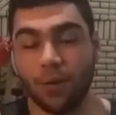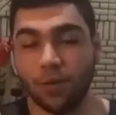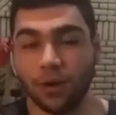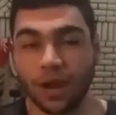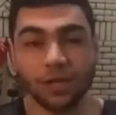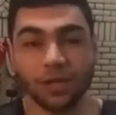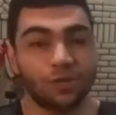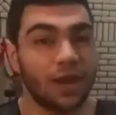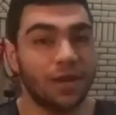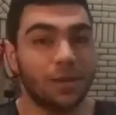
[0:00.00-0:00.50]
We're
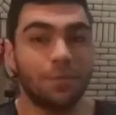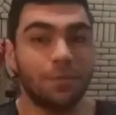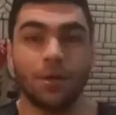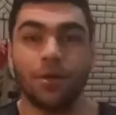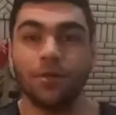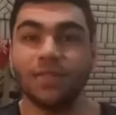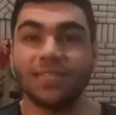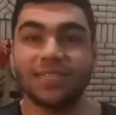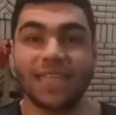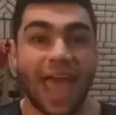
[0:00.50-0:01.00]
not trying to
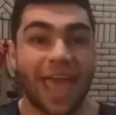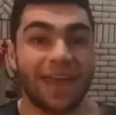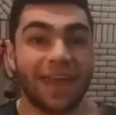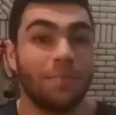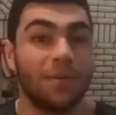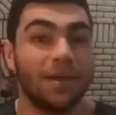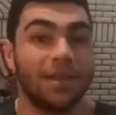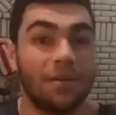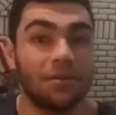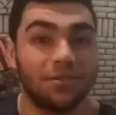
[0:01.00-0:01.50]
build into
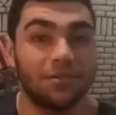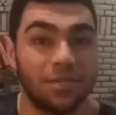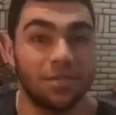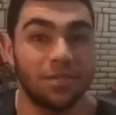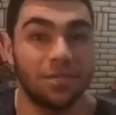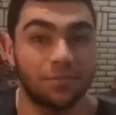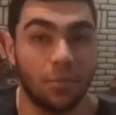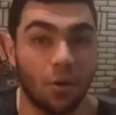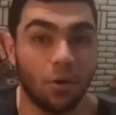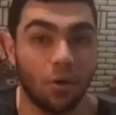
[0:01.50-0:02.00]
anybody else's
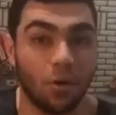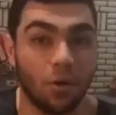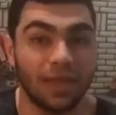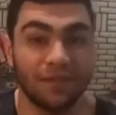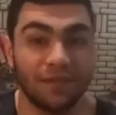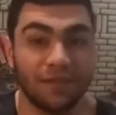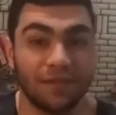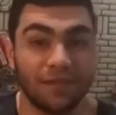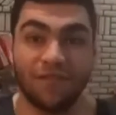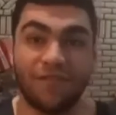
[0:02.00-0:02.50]
mold
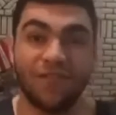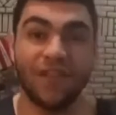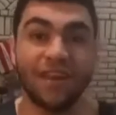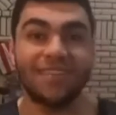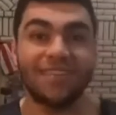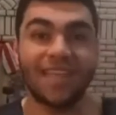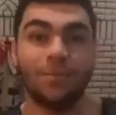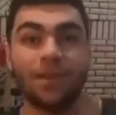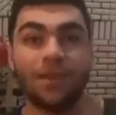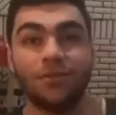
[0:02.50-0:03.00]
and fit
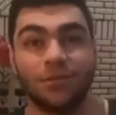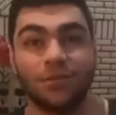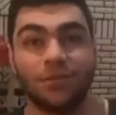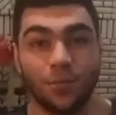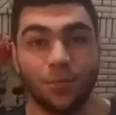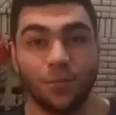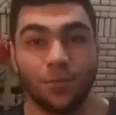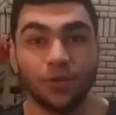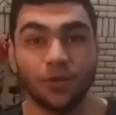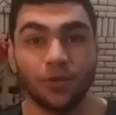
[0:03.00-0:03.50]
into anybody
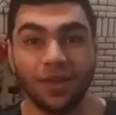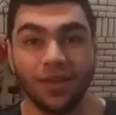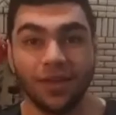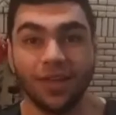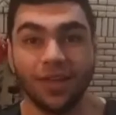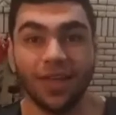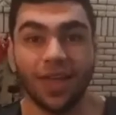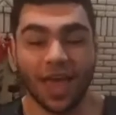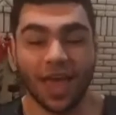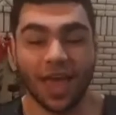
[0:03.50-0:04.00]
else's mold.
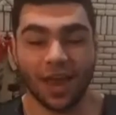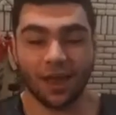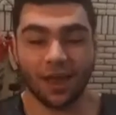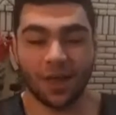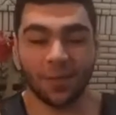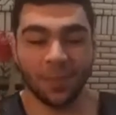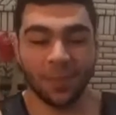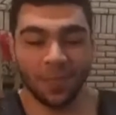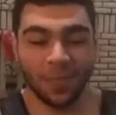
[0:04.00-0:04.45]
And uh,